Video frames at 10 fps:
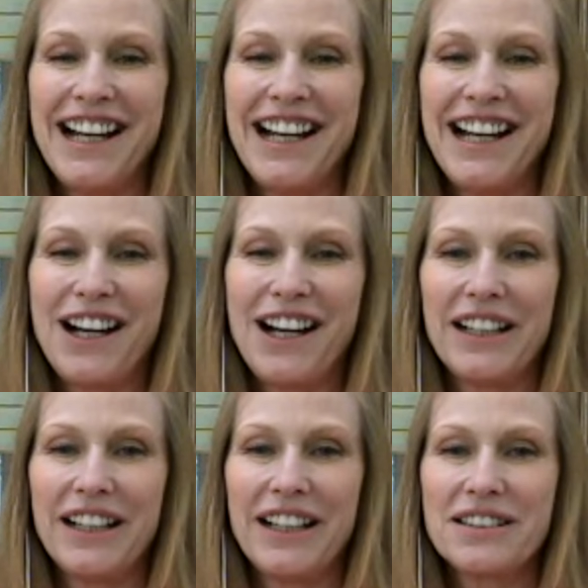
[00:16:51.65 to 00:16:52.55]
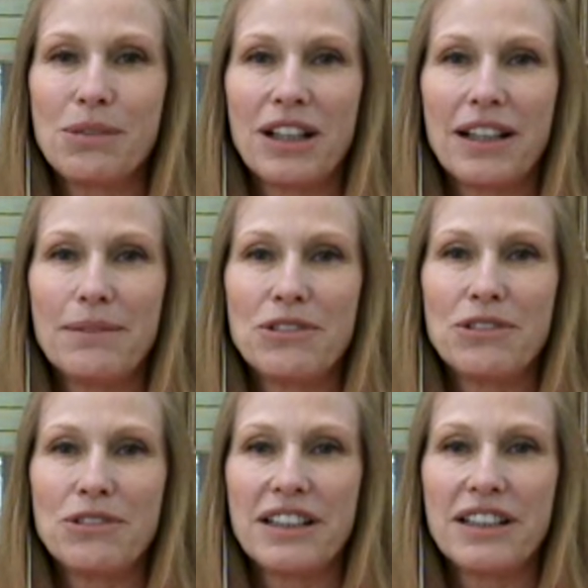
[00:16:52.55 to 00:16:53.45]
All right, while
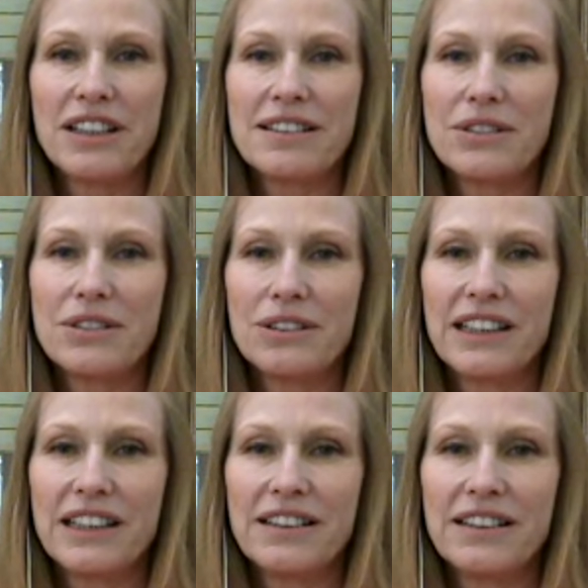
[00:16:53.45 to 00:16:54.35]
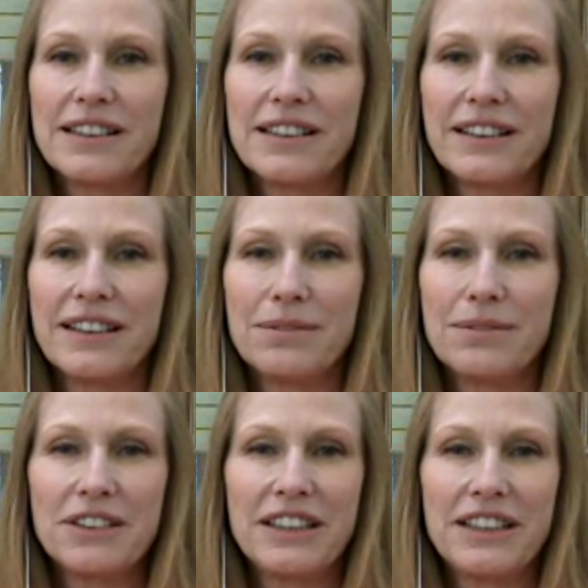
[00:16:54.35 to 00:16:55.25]
I'm trying to scroll down here,
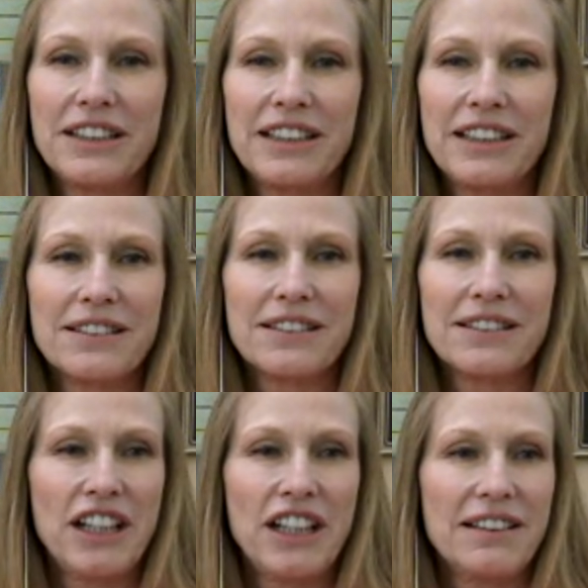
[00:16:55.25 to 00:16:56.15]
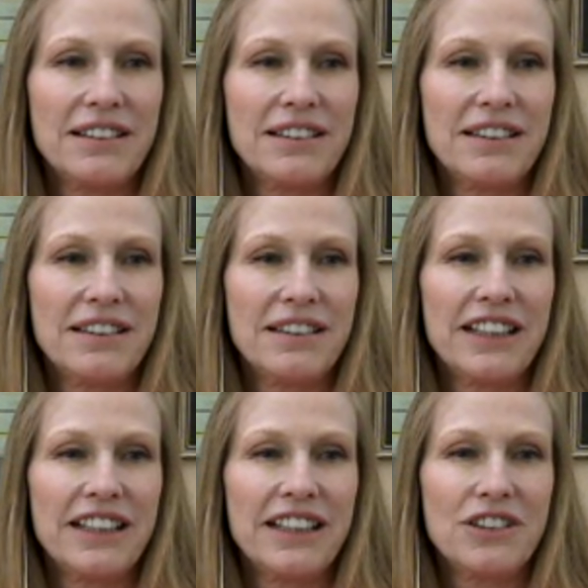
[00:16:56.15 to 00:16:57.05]
Selena, was there anything else in the chat?
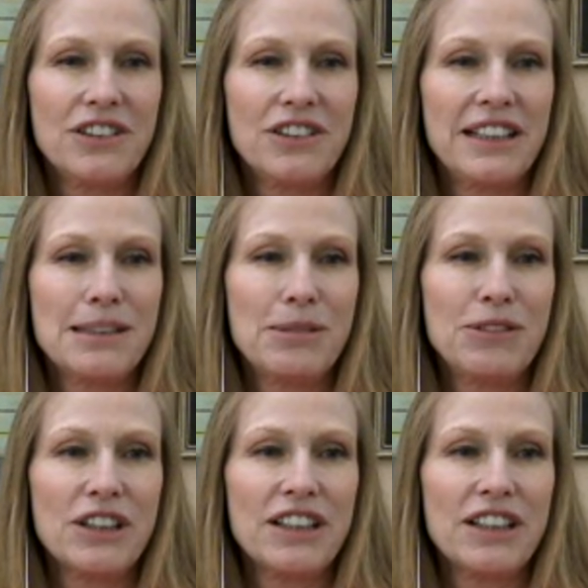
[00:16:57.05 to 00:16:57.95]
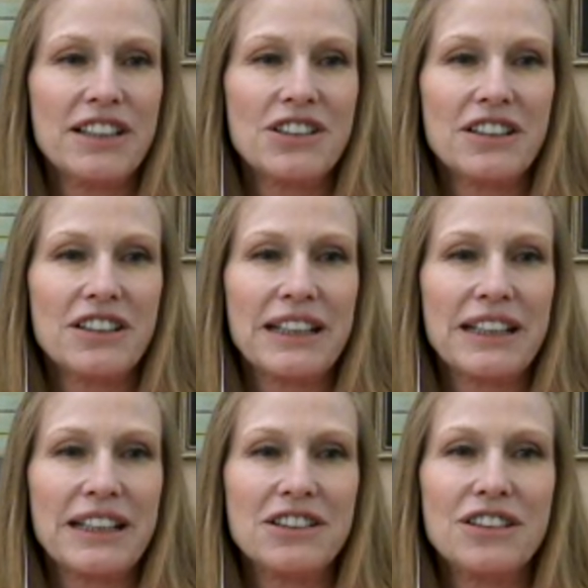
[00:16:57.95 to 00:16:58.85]
Any other sharings before I start
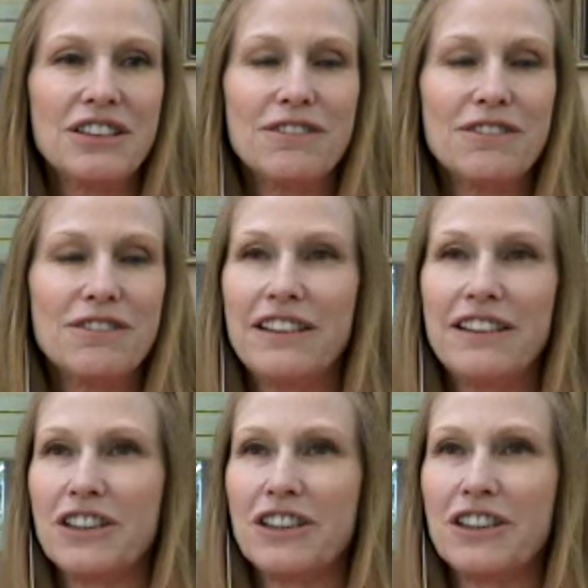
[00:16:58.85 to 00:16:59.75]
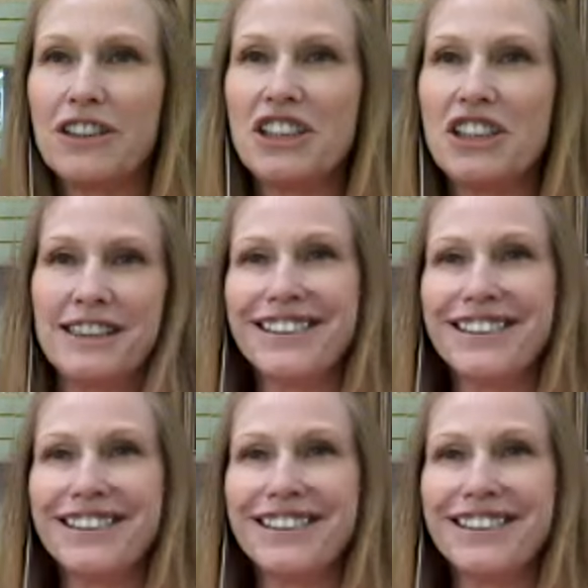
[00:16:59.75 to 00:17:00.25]
going into the 5 energies?